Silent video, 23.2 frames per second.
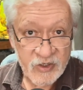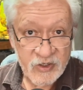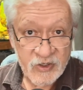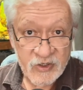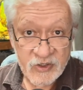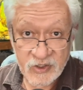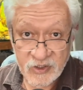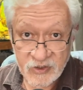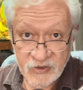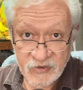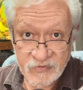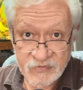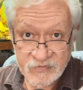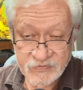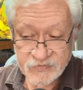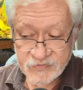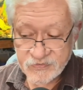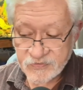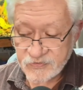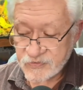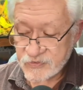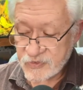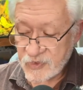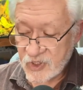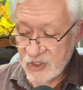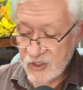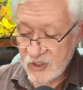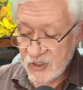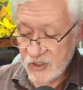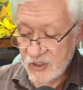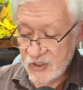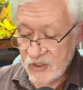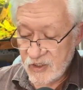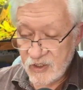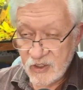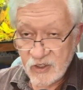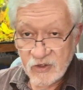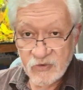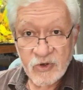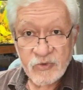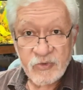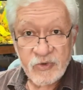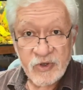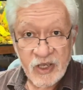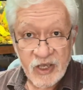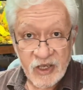So
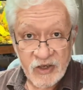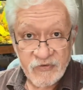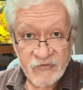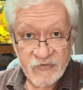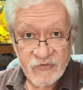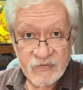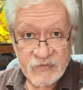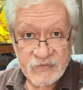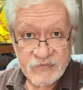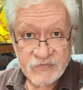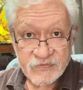what we have